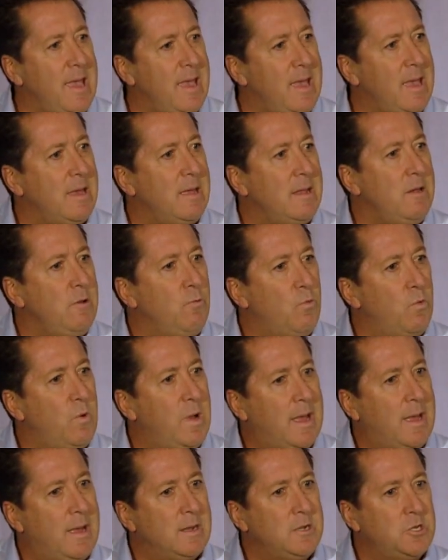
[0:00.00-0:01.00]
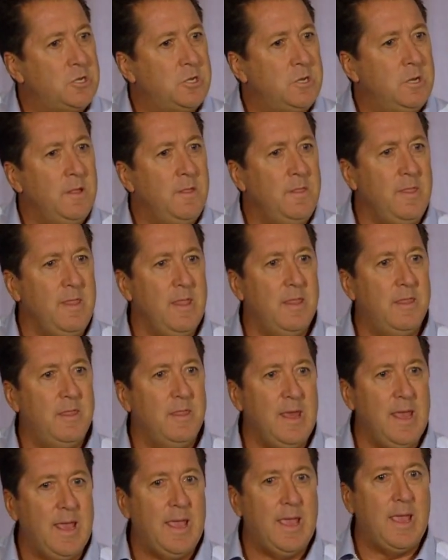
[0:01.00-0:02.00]
in which
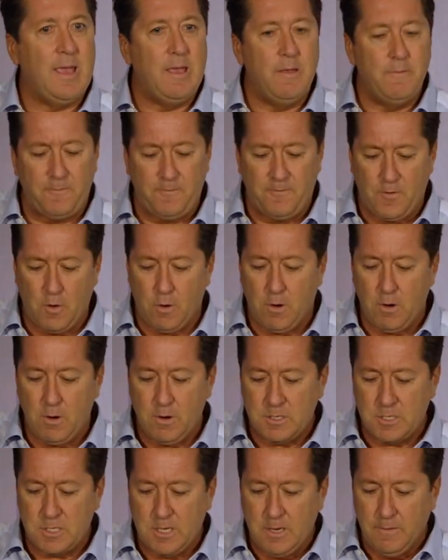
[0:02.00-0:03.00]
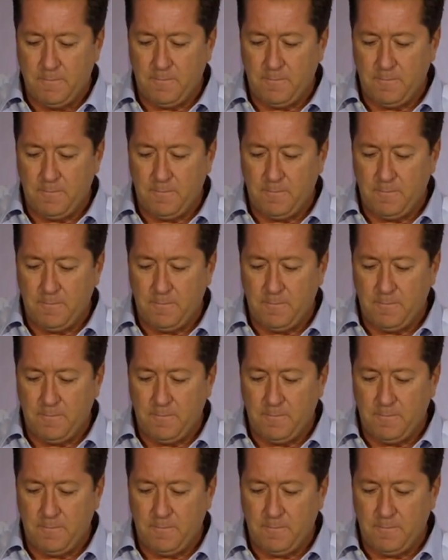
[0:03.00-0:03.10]
the first